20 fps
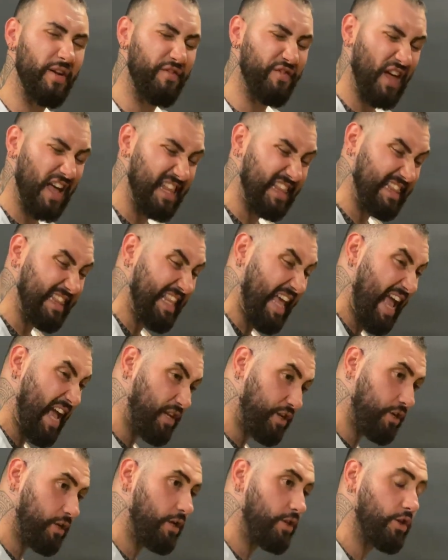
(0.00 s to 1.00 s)
if they
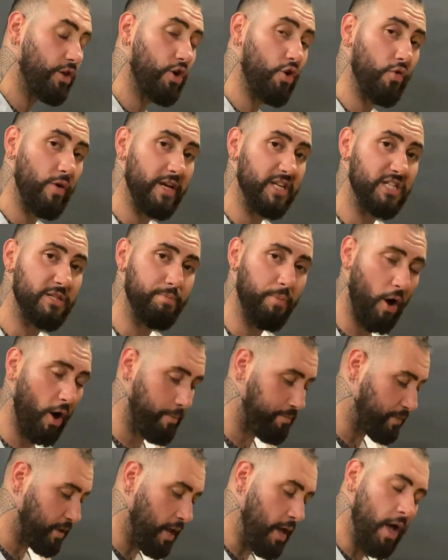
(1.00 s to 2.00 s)
landed in the correct
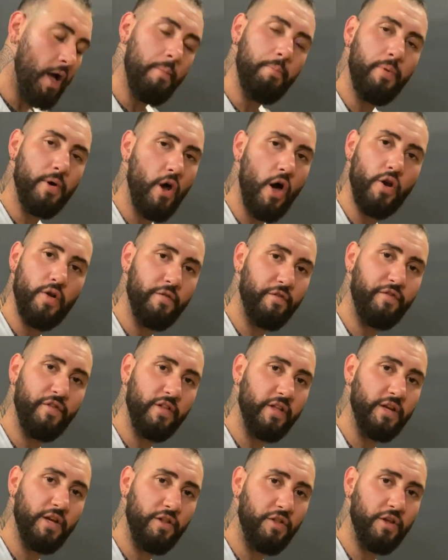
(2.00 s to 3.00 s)
spot, but I don't
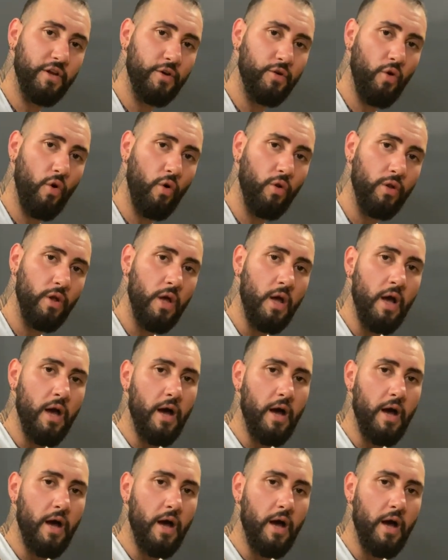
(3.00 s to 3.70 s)
feel anything at all.